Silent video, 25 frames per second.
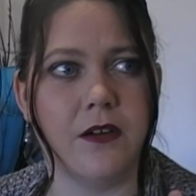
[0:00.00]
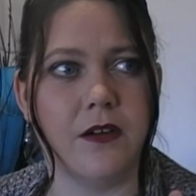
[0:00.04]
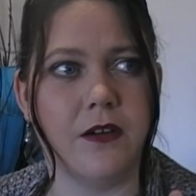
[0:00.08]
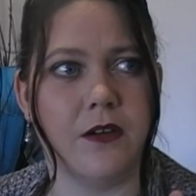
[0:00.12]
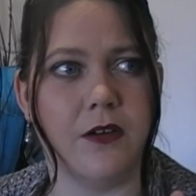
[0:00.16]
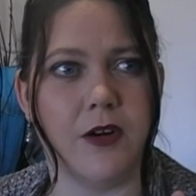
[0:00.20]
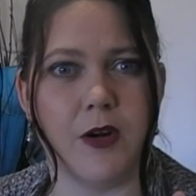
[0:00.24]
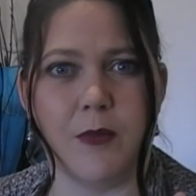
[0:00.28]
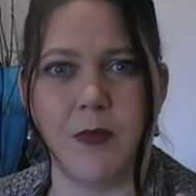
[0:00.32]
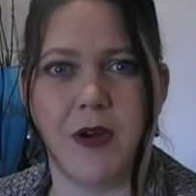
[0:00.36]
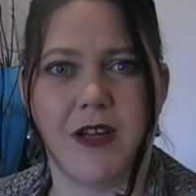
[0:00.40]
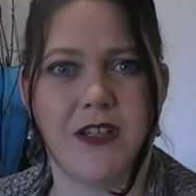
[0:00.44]

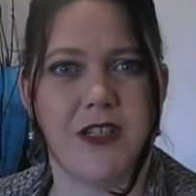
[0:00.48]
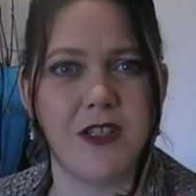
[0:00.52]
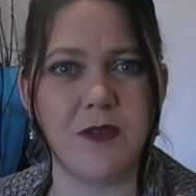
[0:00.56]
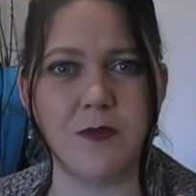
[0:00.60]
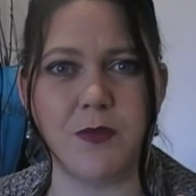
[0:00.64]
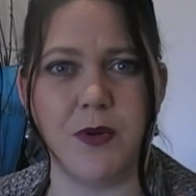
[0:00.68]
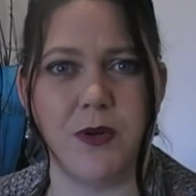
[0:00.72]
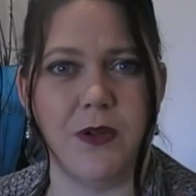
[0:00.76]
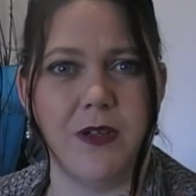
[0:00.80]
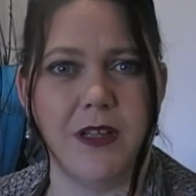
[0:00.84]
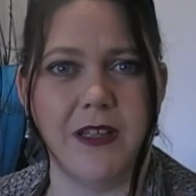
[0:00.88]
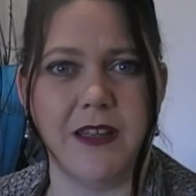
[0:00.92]
Or am I just
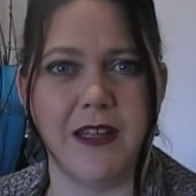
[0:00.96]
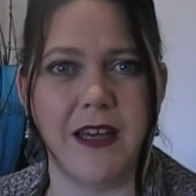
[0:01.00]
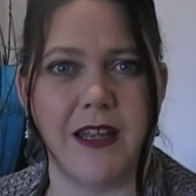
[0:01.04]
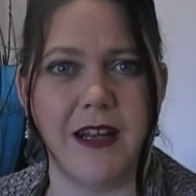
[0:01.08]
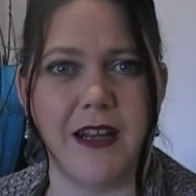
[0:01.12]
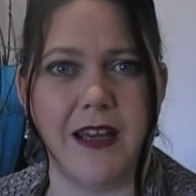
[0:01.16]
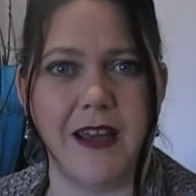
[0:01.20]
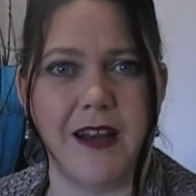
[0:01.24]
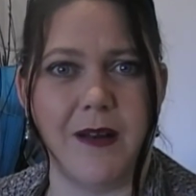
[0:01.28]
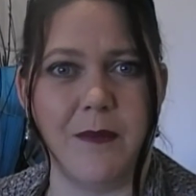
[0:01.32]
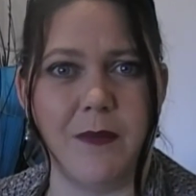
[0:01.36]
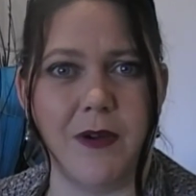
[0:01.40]
pulling that
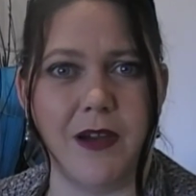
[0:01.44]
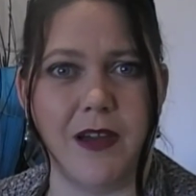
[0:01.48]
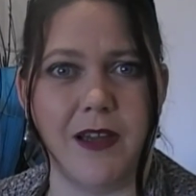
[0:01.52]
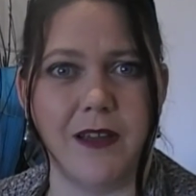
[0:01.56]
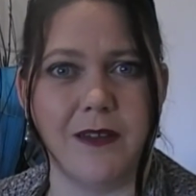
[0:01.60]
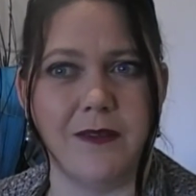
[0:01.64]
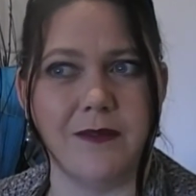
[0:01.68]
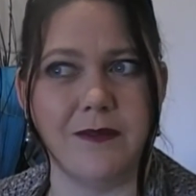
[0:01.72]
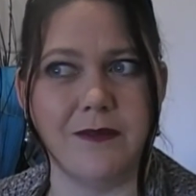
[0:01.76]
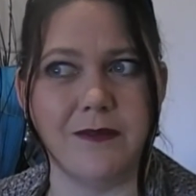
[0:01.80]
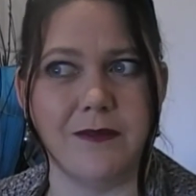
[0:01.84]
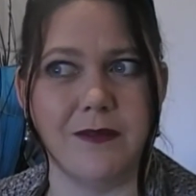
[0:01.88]
out of
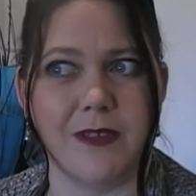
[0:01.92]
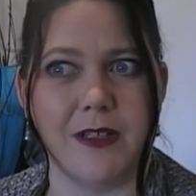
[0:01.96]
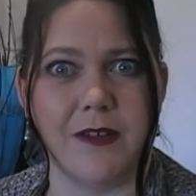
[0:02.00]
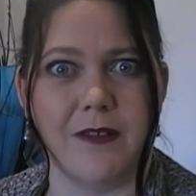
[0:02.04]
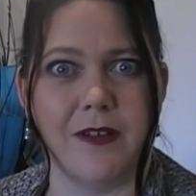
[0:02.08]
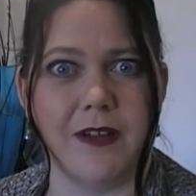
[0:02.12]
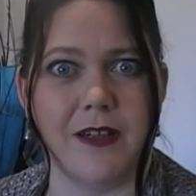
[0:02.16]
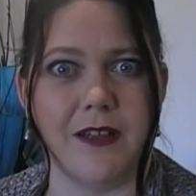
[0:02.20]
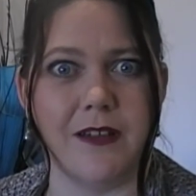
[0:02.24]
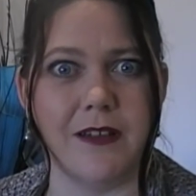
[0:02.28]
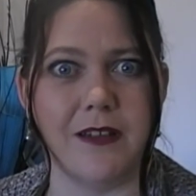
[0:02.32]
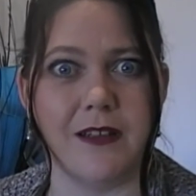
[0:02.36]
my rear
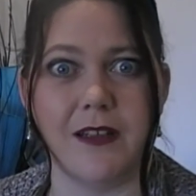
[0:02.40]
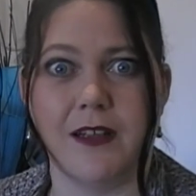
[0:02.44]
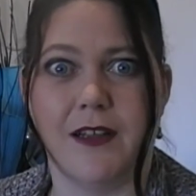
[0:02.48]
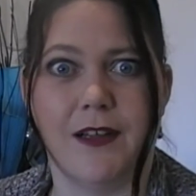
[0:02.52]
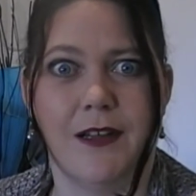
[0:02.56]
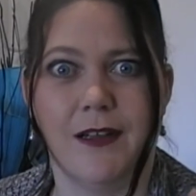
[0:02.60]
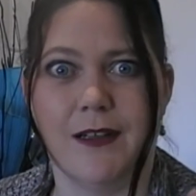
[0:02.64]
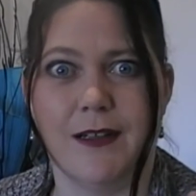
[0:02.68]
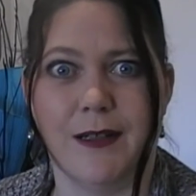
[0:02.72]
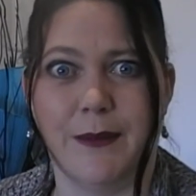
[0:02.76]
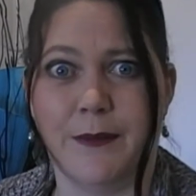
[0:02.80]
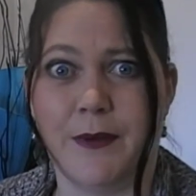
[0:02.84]
end?
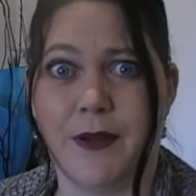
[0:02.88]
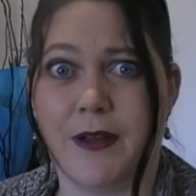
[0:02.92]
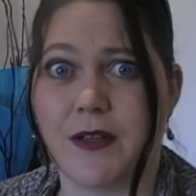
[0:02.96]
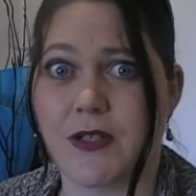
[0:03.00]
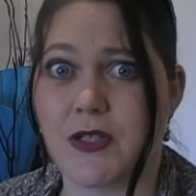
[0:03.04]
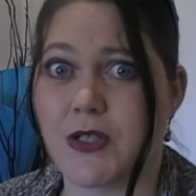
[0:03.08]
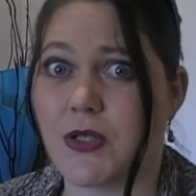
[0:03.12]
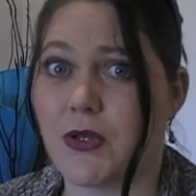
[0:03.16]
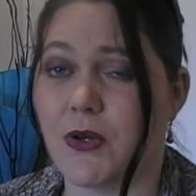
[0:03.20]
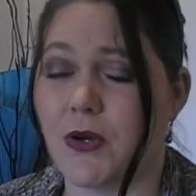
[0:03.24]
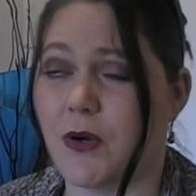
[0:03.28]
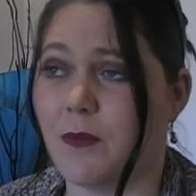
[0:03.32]
I'm not
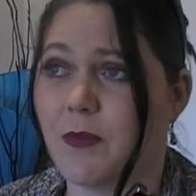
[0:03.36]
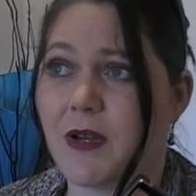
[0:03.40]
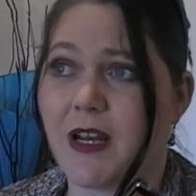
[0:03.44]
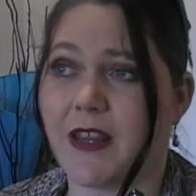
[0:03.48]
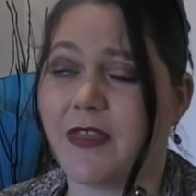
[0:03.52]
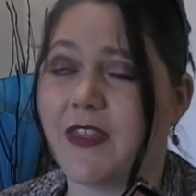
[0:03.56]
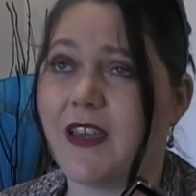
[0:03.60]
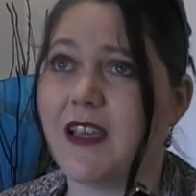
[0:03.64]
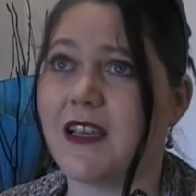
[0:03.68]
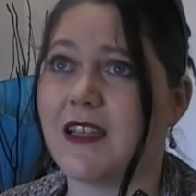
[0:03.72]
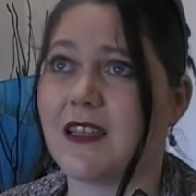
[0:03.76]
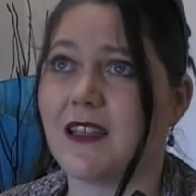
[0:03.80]
sure, but I
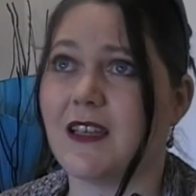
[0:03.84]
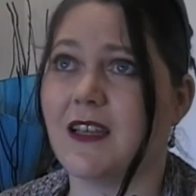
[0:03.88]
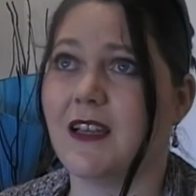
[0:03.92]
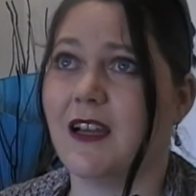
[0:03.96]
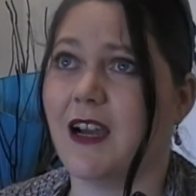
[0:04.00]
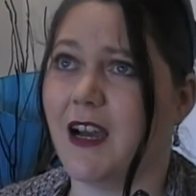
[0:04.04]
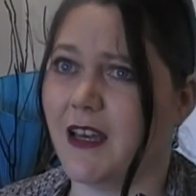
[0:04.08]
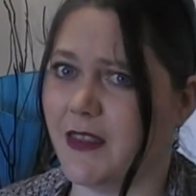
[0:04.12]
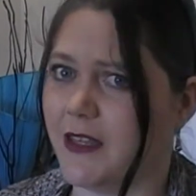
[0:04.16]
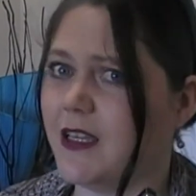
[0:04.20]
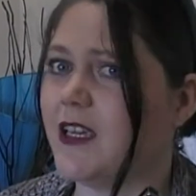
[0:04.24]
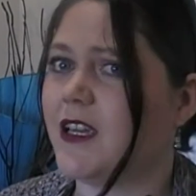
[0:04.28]
think
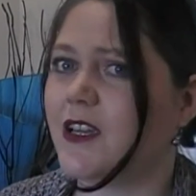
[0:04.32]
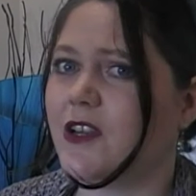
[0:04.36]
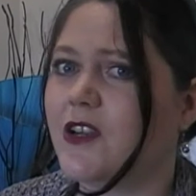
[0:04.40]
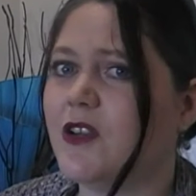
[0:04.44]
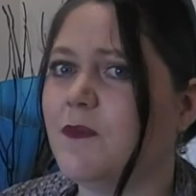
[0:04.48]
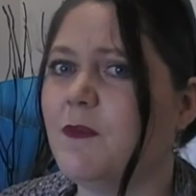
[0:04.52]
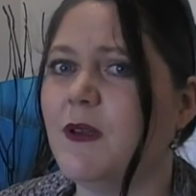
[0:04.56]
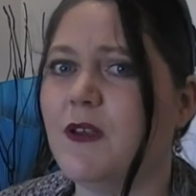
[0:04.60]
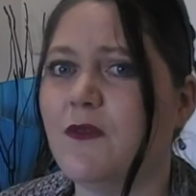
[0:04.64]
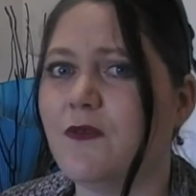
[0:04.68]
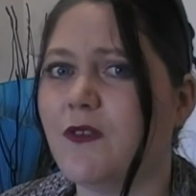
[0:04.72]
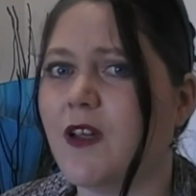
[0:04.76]
it
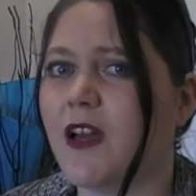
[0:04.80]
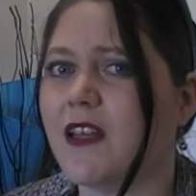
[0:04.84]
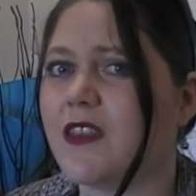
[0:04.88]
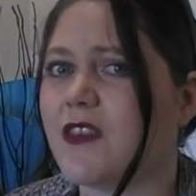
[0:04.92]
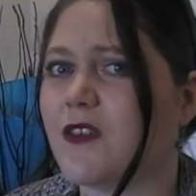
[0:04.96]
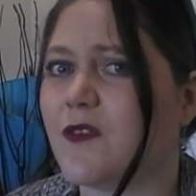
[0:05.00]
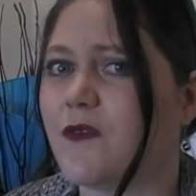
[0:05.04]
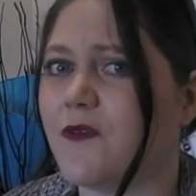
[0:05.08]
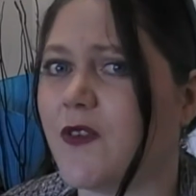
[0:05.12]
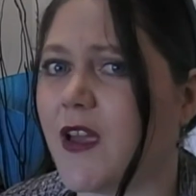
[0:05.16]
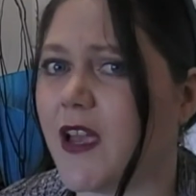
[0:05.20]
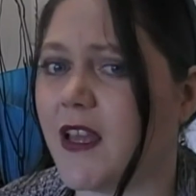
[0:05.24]
could be Flights
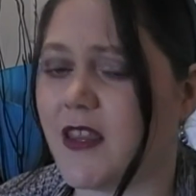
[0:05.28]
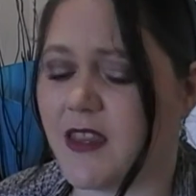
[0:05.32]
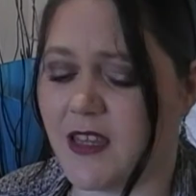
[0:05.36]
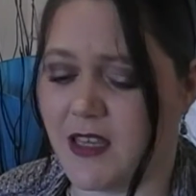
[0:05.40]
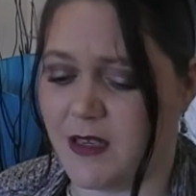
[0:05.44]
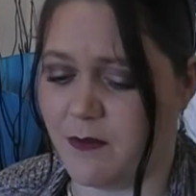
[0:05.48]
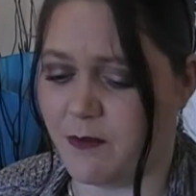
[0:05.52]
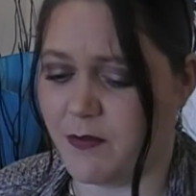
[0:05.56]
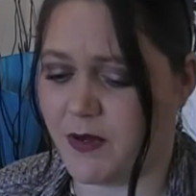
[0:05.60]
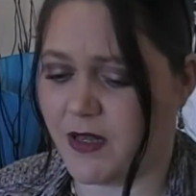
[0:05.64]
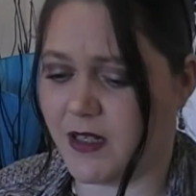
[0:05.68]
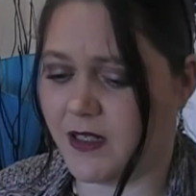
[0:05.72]
of
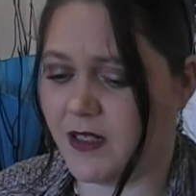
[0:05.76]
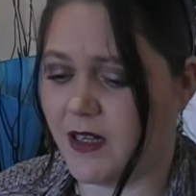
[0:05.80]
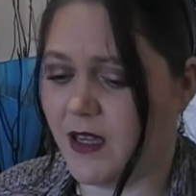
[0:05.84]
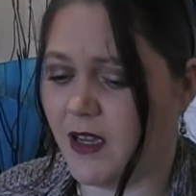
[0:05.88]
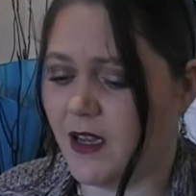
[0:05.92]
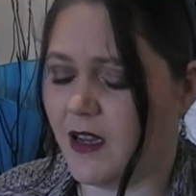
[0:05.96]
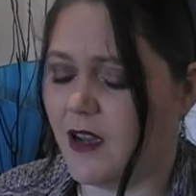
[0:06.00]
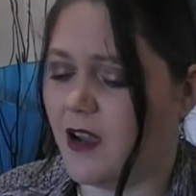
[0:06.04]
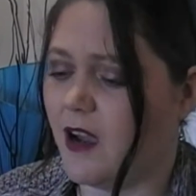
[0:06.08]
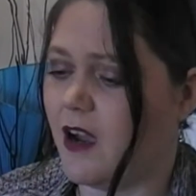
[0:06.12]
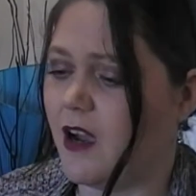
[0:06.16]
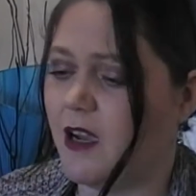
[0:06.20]
Fancy, but
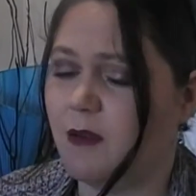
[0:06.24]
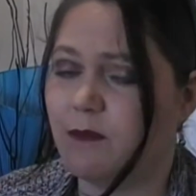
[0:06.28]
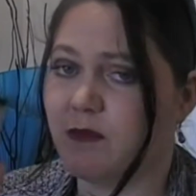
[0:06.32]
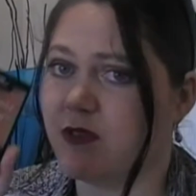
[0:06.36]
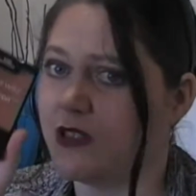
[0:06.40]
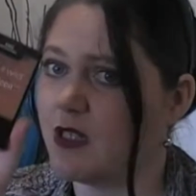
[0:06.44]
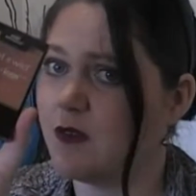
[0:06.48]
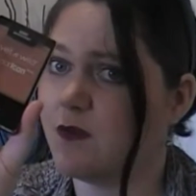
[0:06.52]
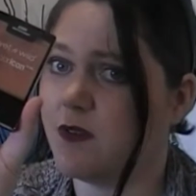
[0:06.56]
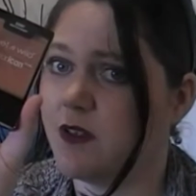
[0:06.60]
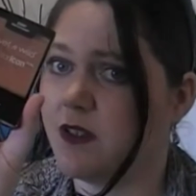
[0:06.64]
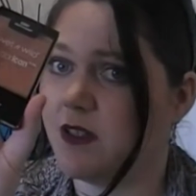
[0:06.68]
I'm
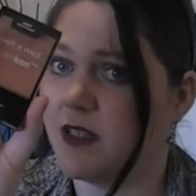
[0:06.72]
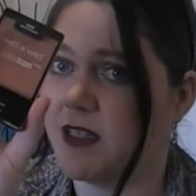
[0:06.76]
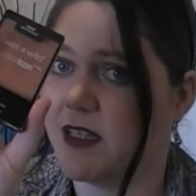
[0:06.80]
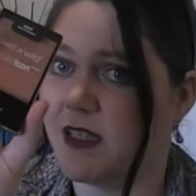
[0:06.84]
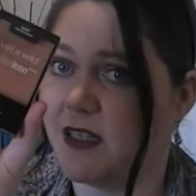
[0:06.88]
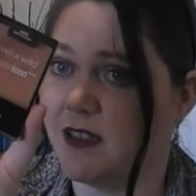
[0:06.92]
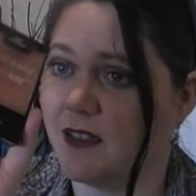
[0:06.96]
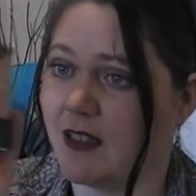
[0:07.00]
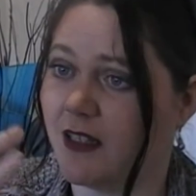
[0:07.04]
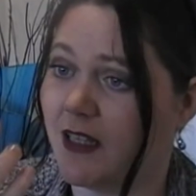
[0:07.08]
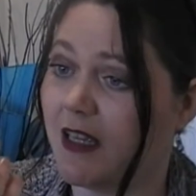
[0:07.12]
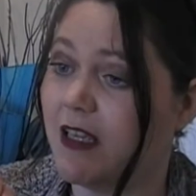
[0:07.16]

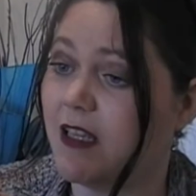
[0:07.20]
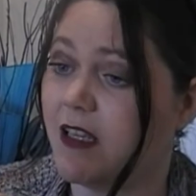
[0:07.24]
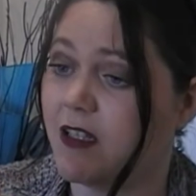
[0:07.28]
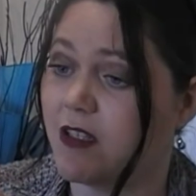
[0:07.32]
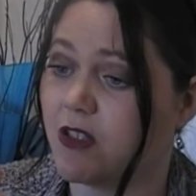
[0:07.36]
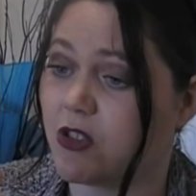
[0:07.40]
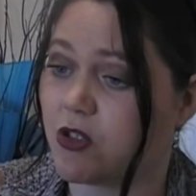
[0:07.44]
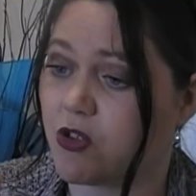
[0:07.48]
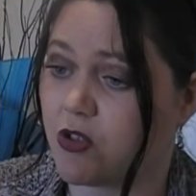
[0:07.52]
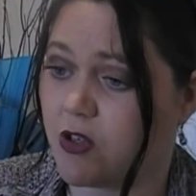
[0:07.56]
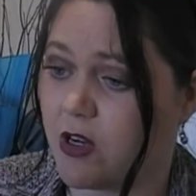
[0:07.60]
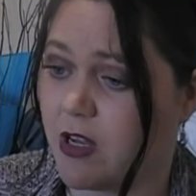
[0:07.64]
definitely eager to
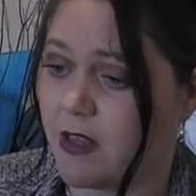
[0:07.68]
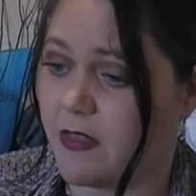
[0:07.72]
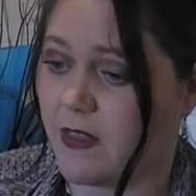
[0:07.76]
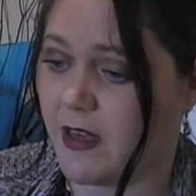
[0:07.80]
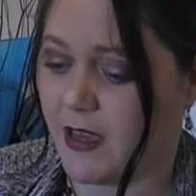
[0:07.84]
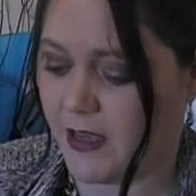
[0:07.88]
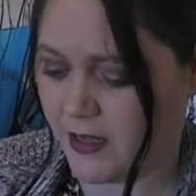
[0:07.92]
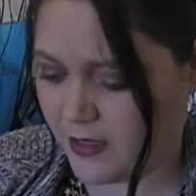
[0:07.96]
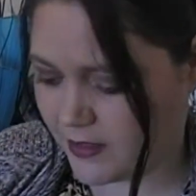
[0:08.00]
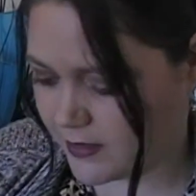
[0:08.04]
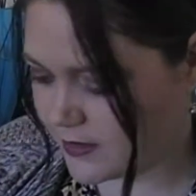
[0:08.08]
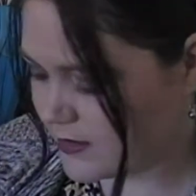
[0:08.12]
try
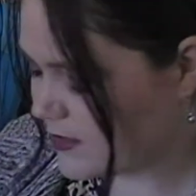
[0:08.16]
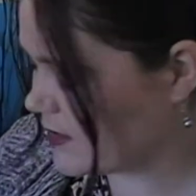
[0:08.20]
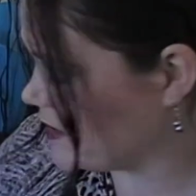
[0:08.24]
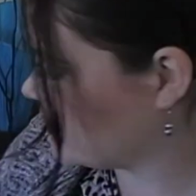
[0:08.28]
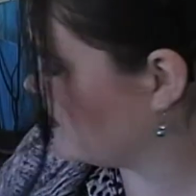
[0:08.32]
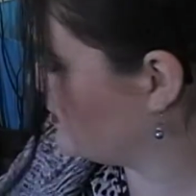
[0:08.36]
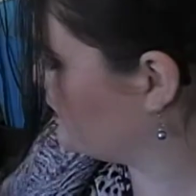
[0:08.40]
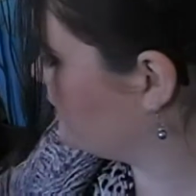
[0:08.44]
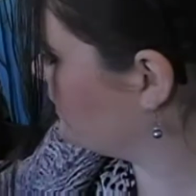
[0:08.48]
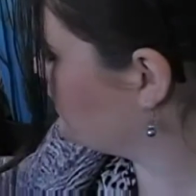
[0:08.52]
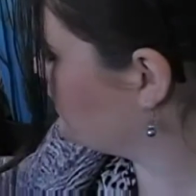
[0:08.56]
that.